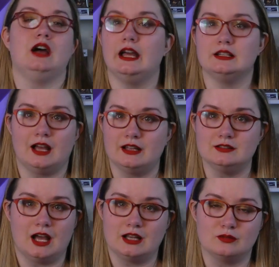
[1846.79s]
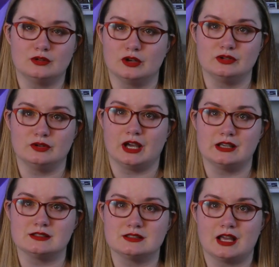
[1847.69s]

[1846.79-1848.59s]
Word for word: I, I I don't know you guys.